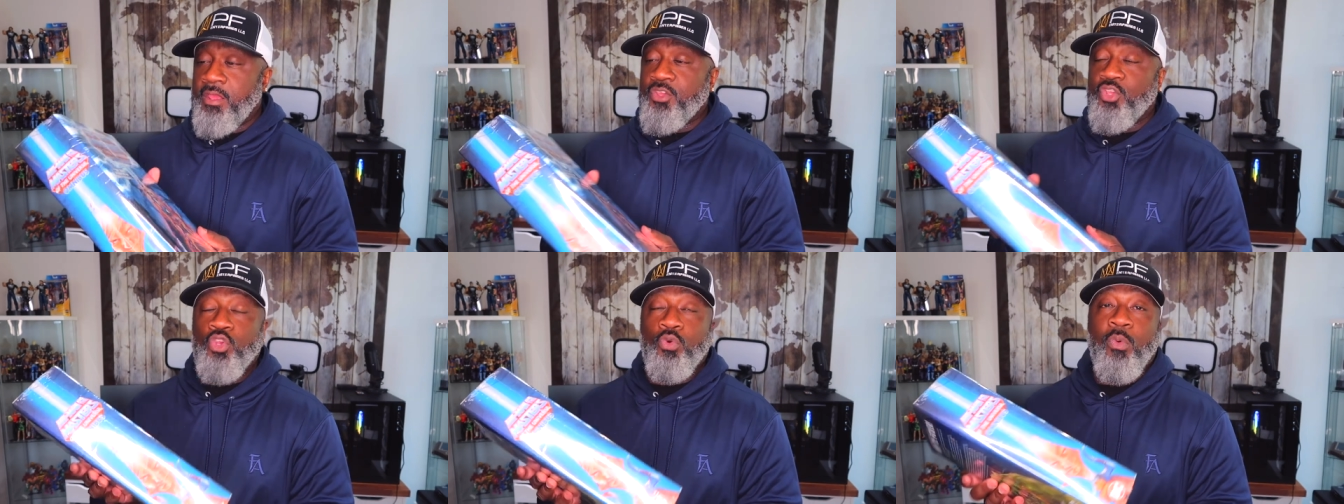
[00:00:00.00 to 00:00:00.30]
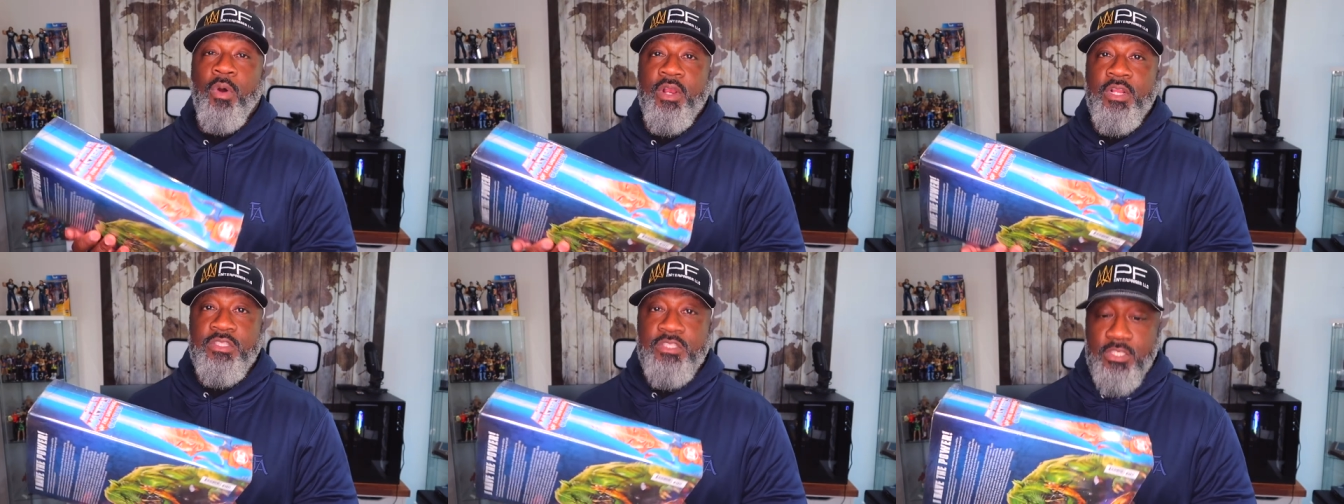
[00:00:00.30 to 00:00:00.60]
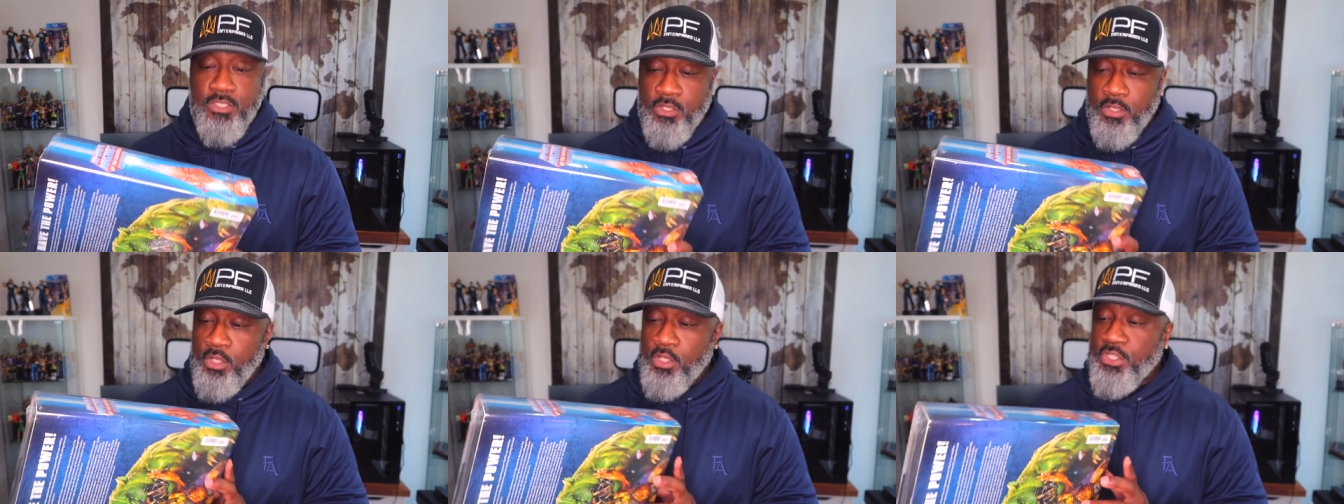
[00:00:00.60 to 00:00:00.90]
you wanted
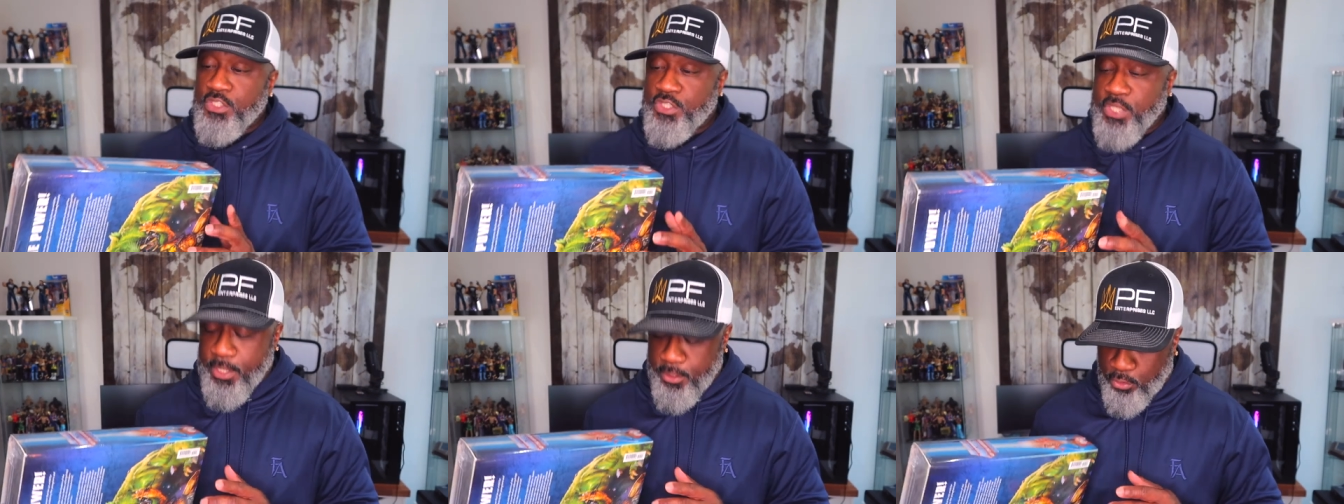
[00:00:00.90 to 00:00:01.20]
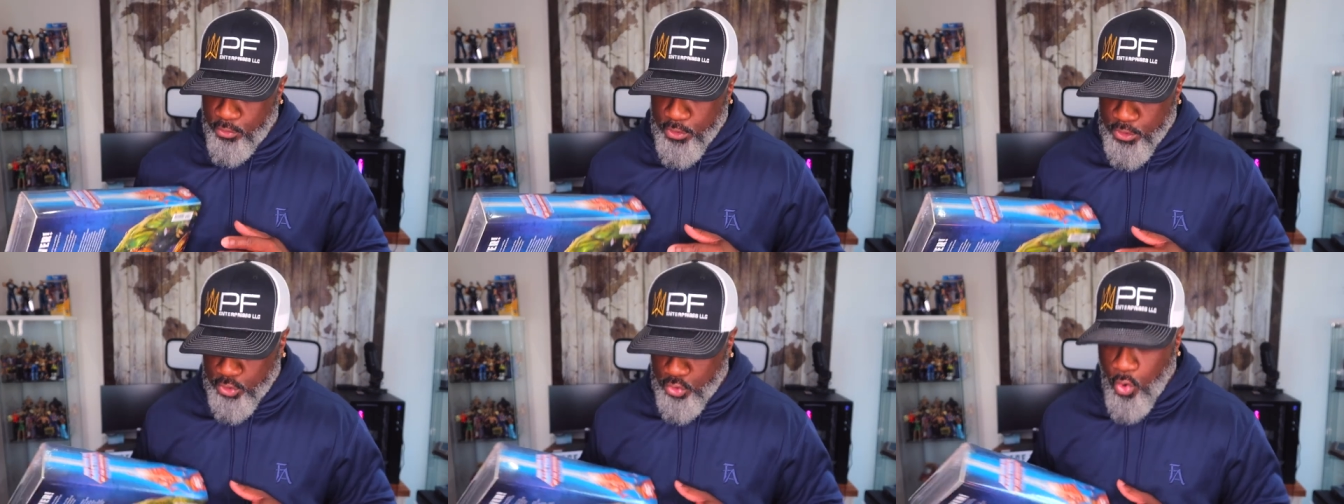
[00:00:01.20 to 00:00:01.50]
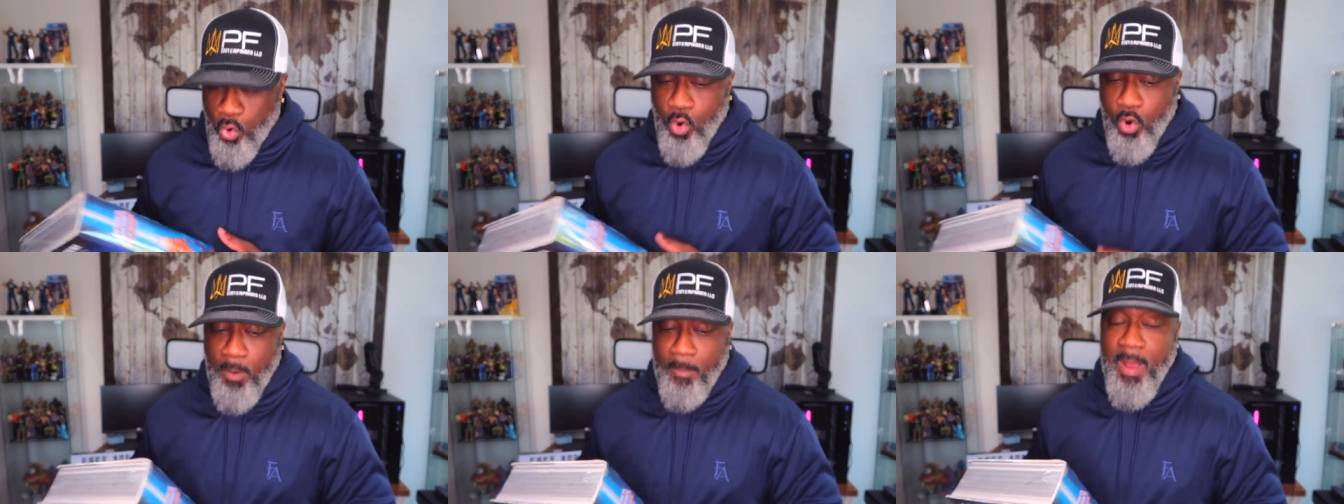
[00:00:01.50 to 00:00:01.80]
to settle the
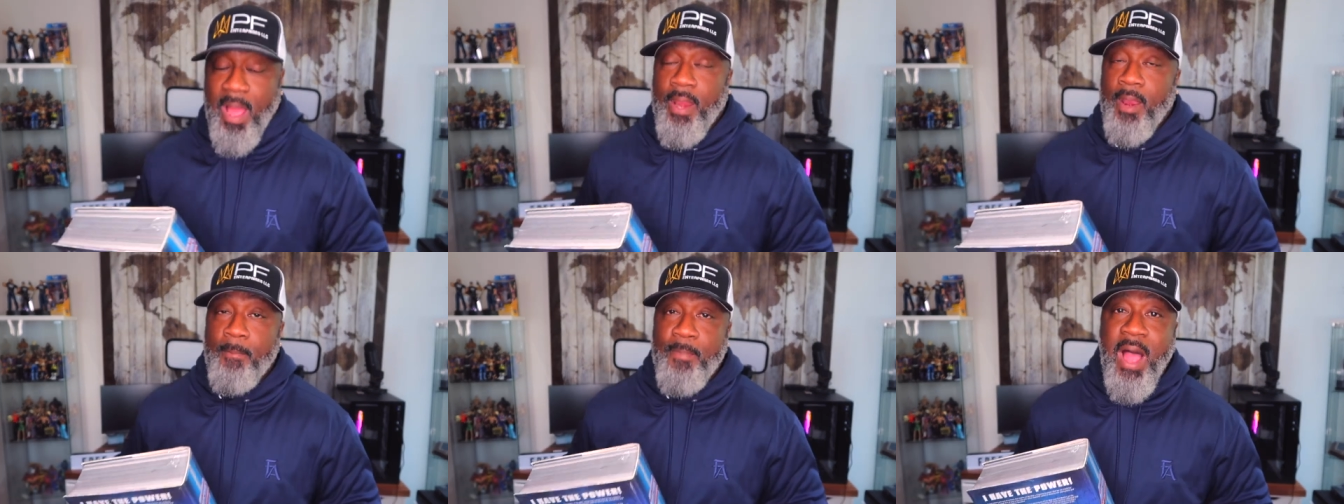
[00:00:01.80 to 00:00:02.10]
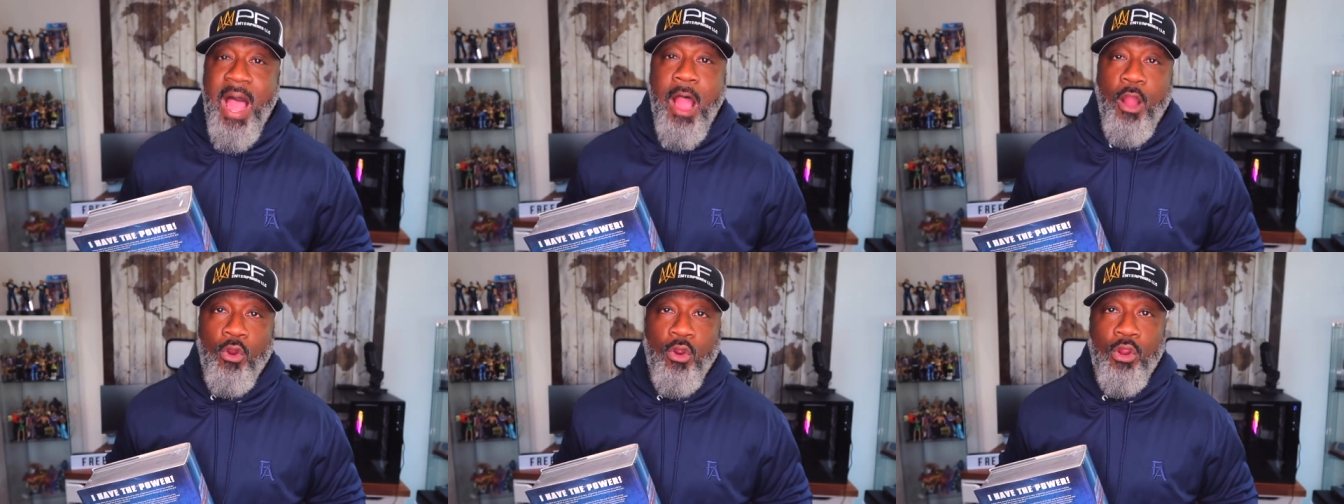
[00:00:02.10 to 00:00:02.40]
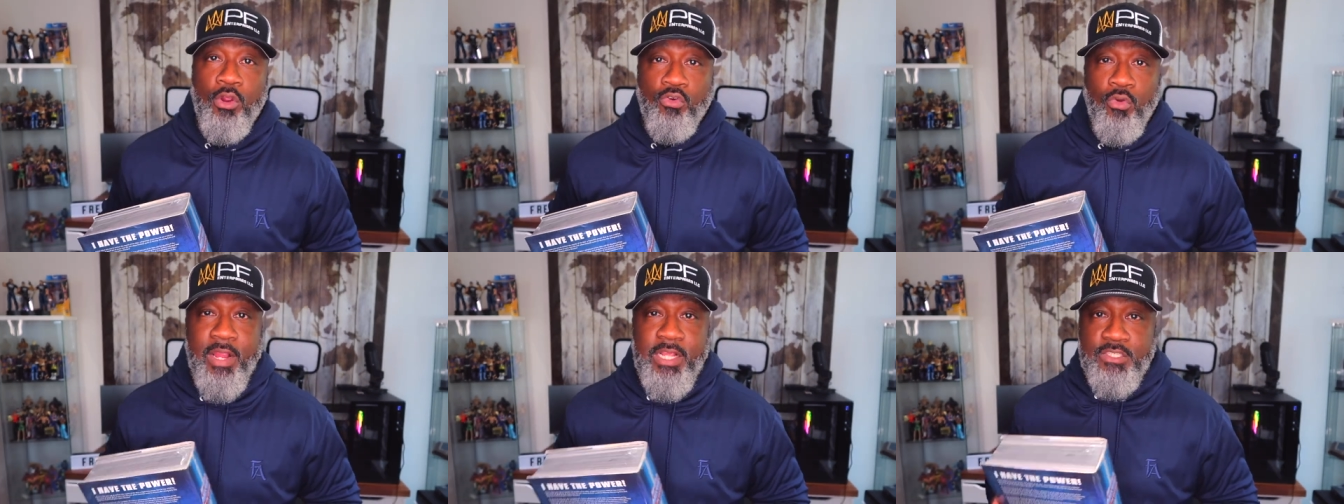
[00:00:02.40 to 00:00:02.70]
score by the
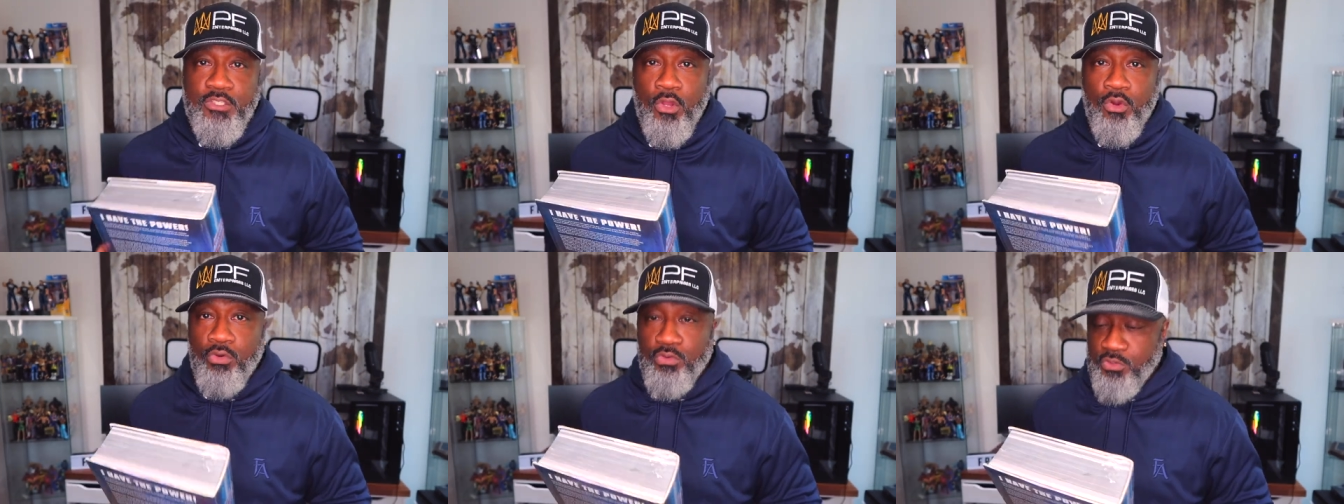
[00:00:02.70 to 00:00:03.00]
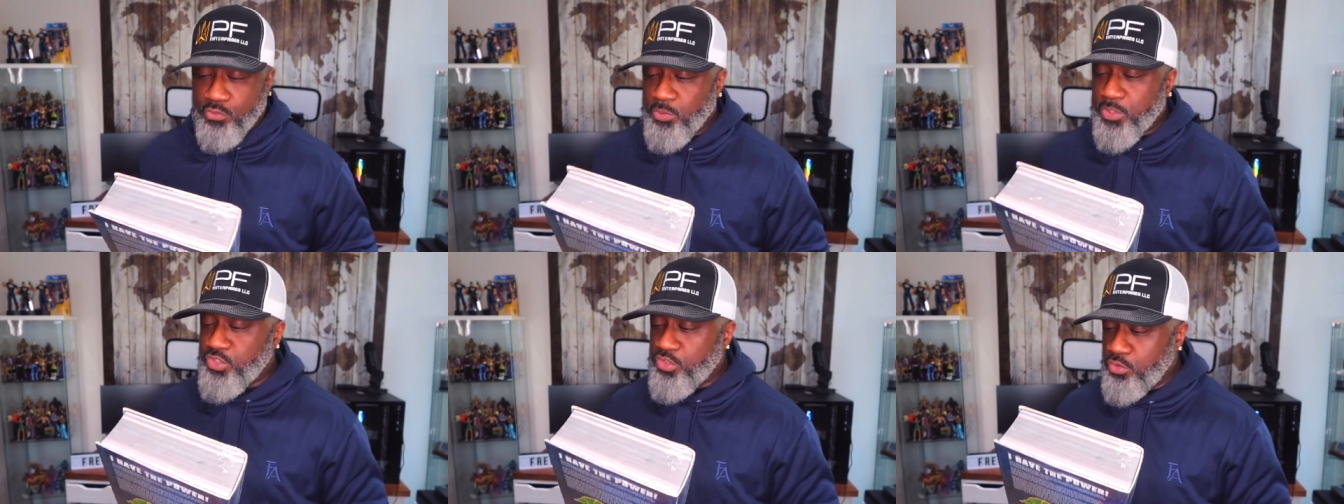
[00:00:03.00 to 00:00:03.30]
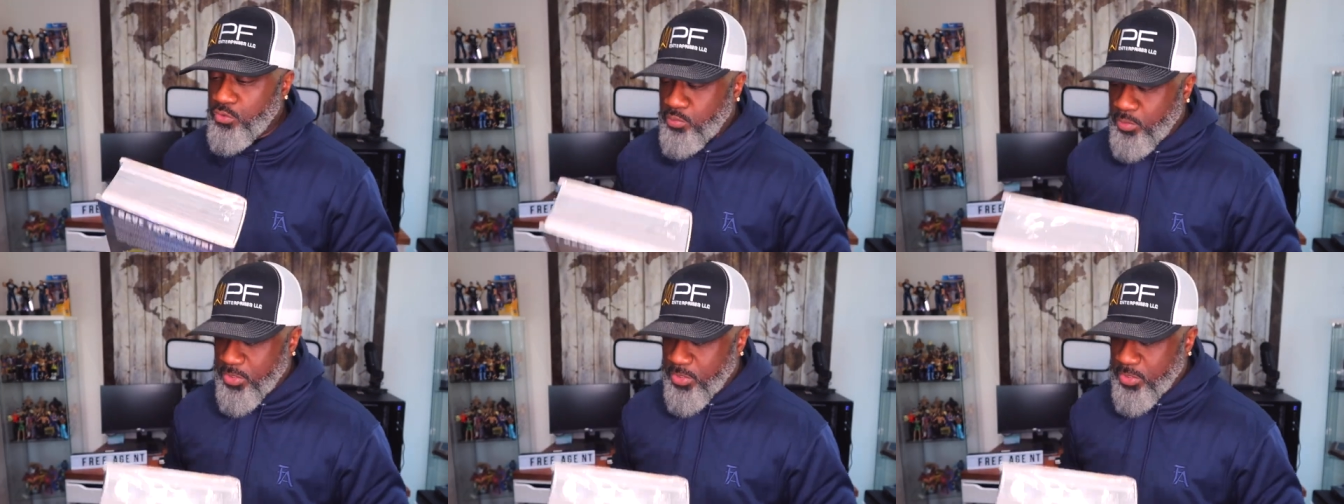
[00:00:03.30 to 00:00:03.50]
power of Grayskull, school is what you